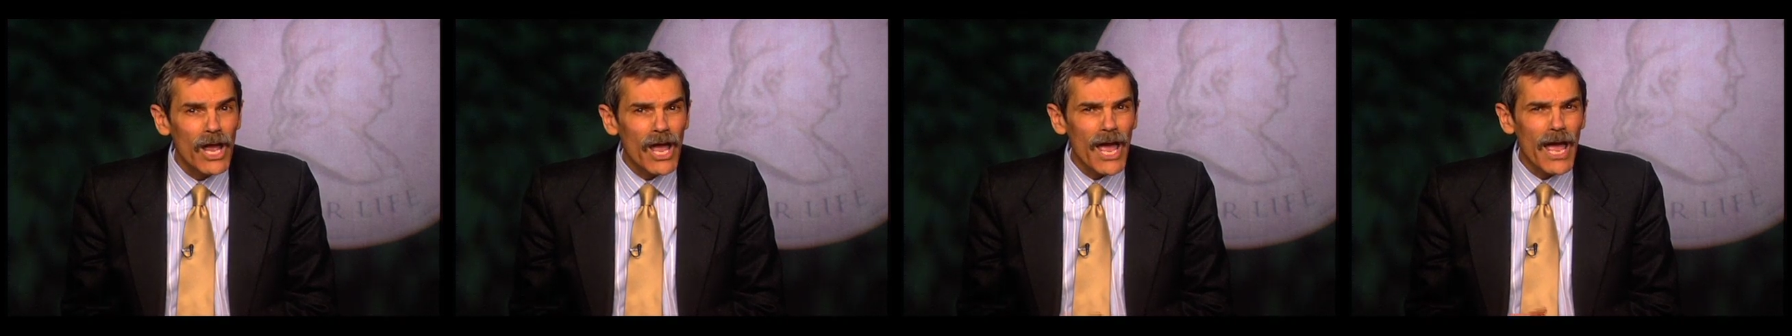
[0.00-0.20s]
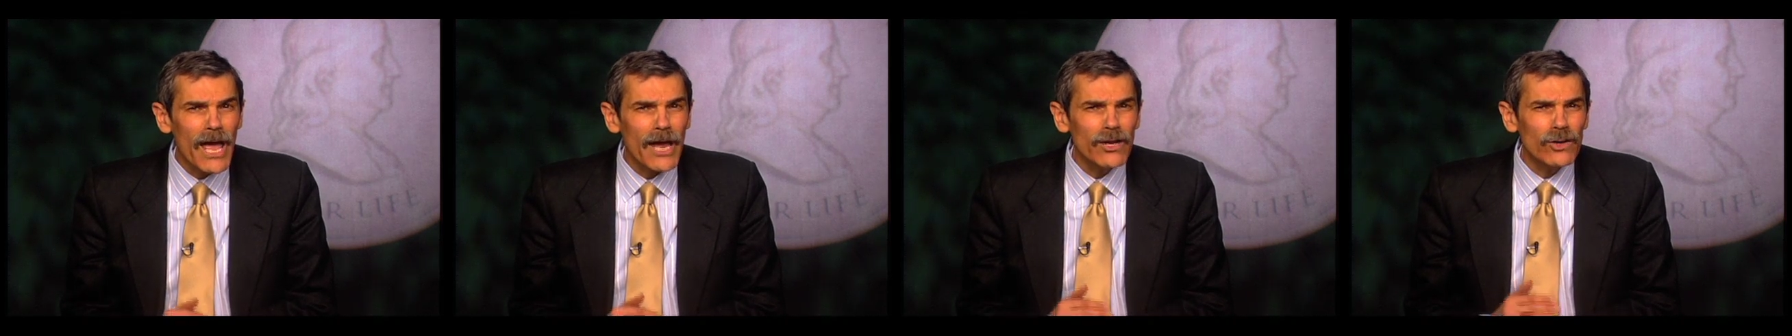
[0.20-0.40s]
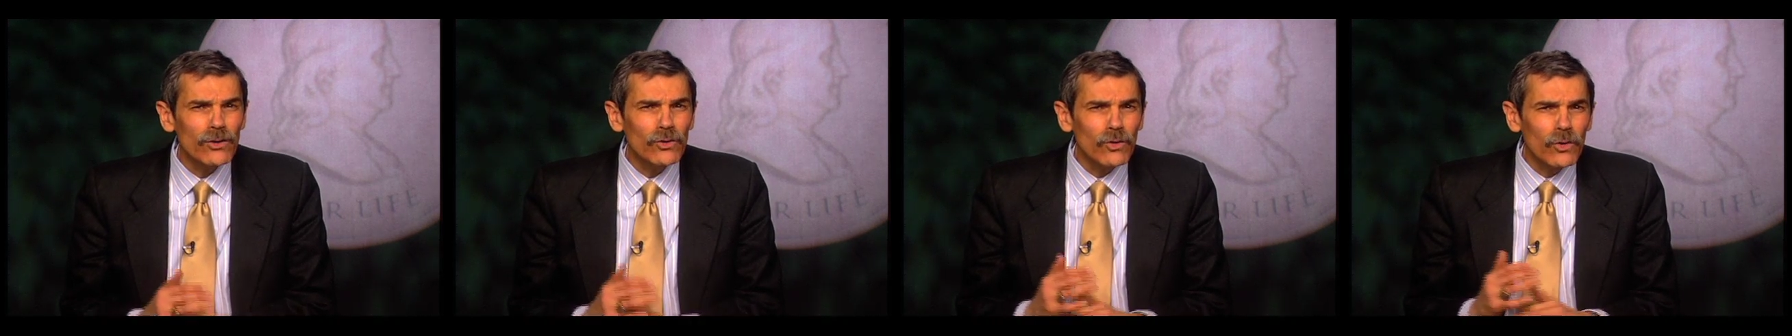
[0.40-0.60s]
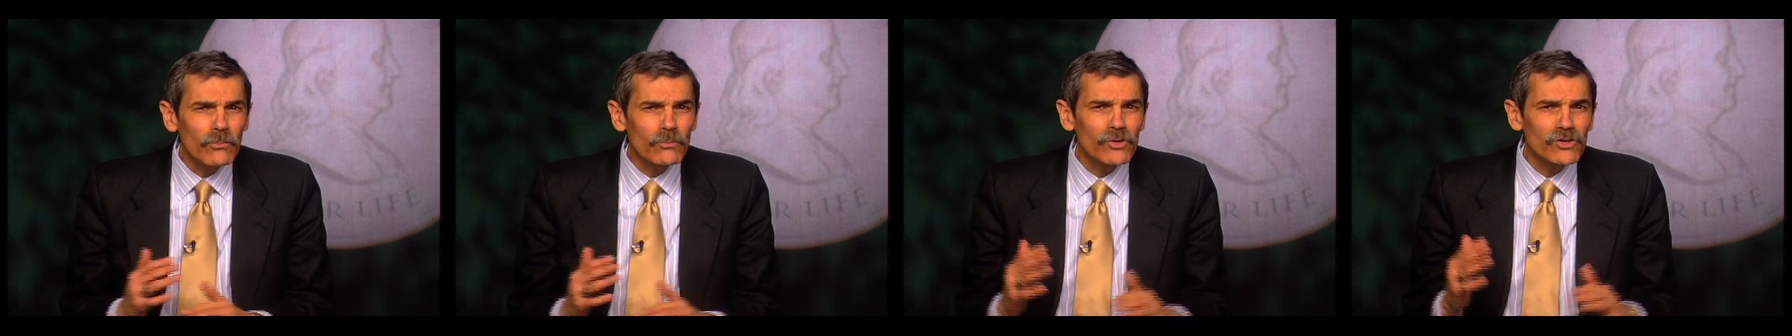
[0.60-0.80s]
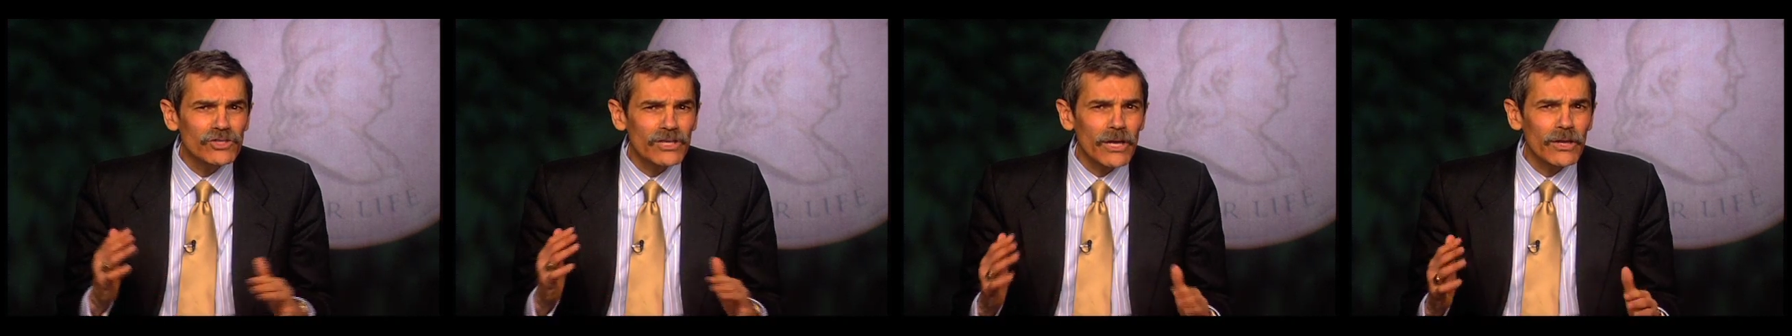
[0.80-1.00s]
and
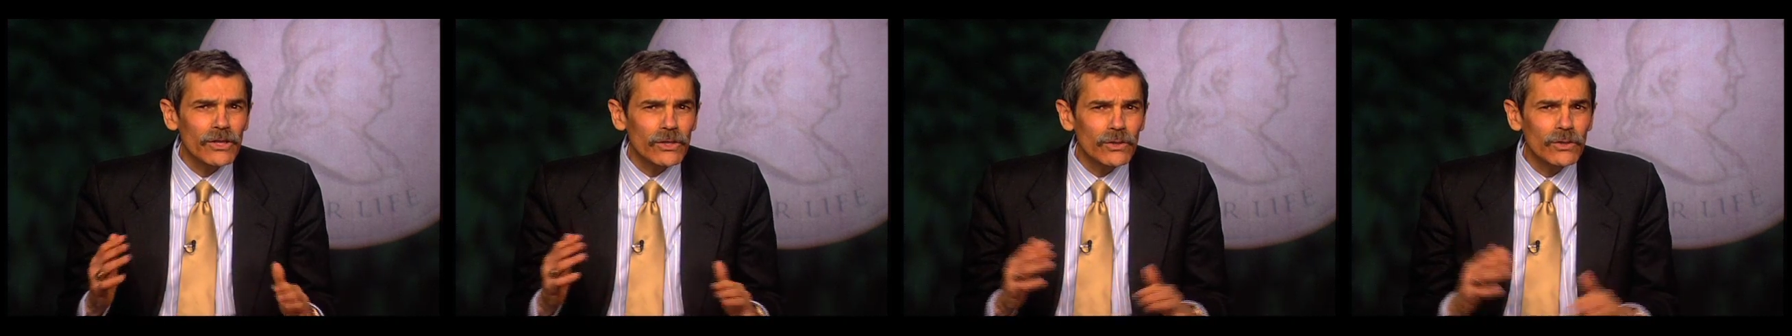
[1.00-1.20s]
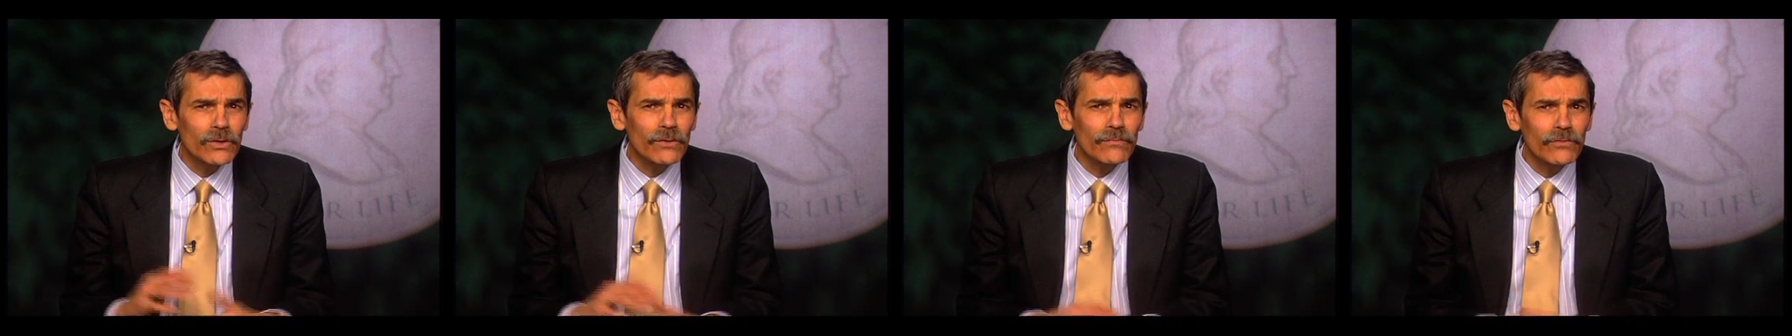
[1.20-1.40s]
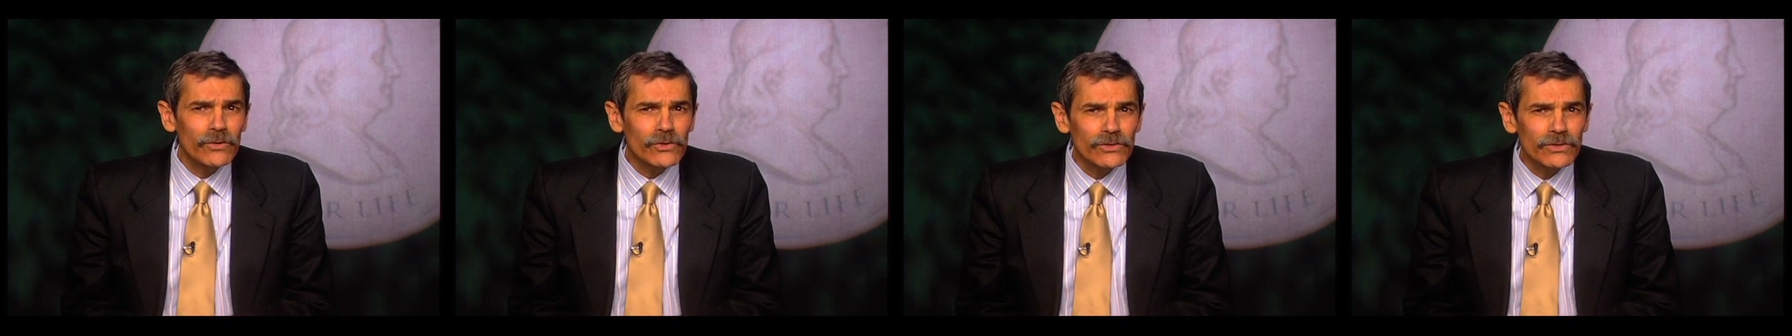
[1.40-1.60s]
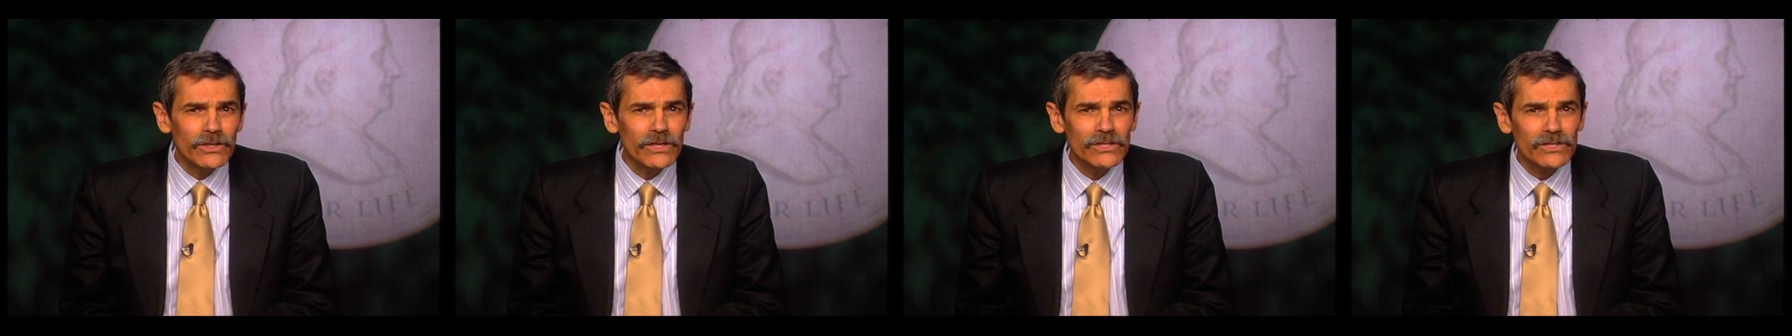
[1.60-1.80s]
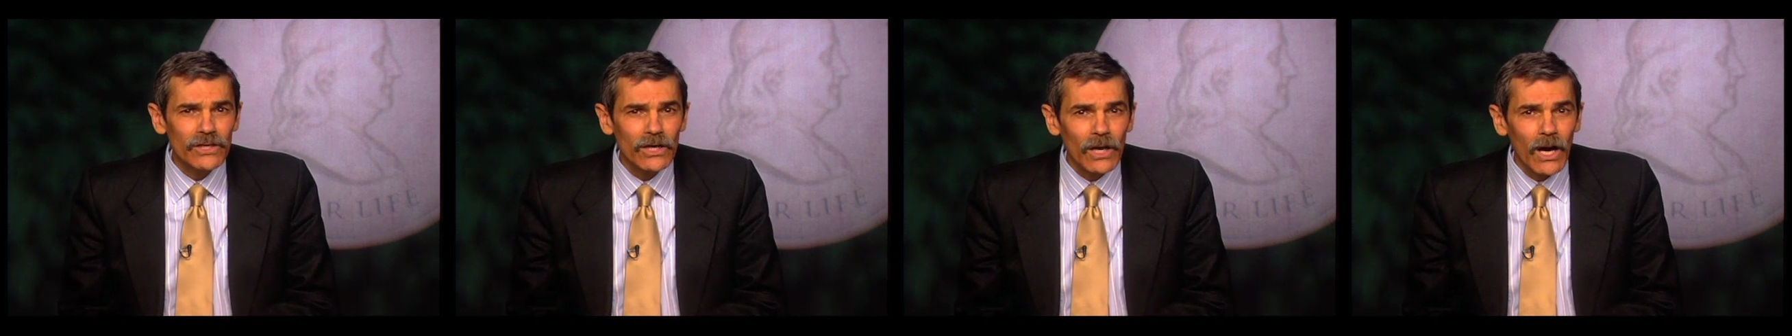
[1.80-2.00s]
numerous other
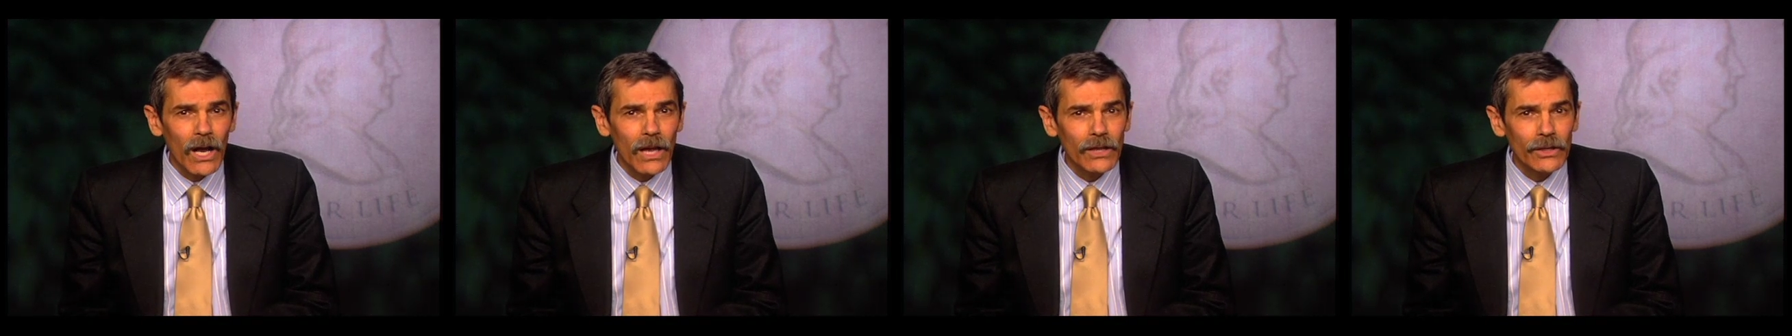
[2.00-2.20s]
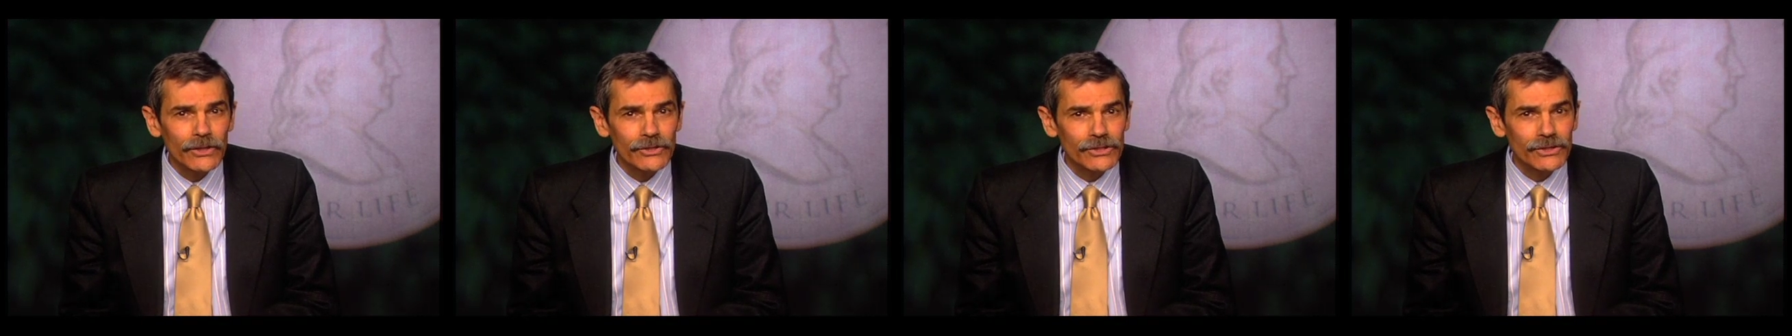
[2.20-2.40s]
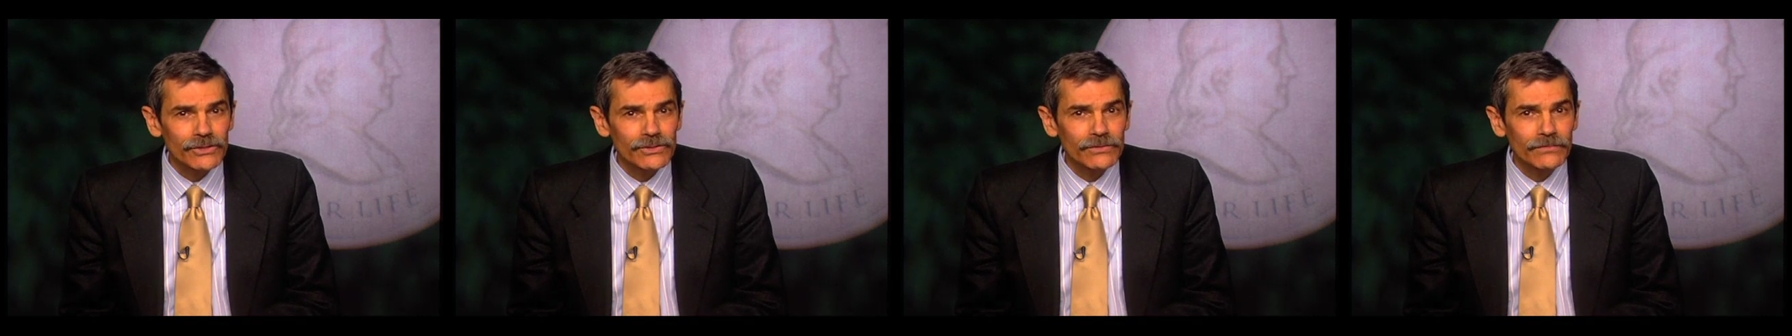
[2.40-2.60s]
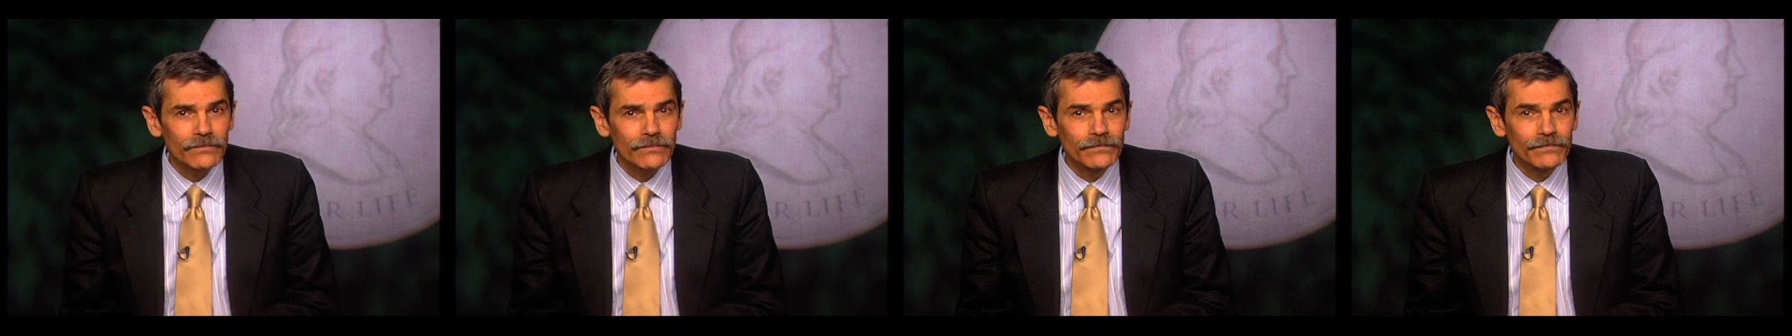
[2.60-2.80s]
universities and colleges.